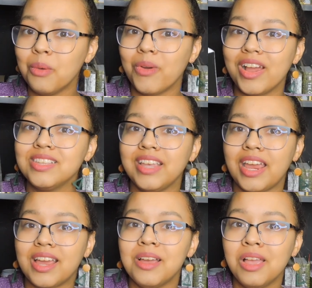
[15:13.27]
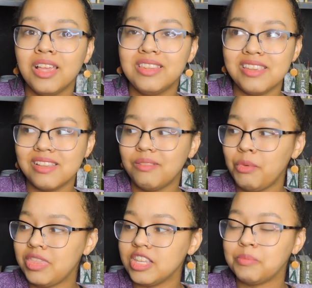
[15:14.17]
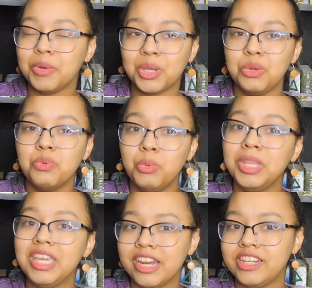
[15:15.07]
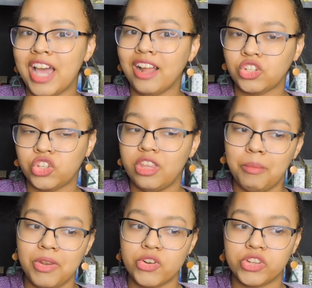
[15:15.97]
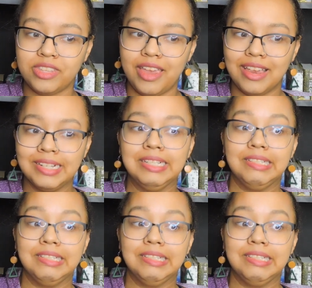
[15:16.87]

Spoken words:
Whereas, like, with this book, you really get attached to them, and you're just like,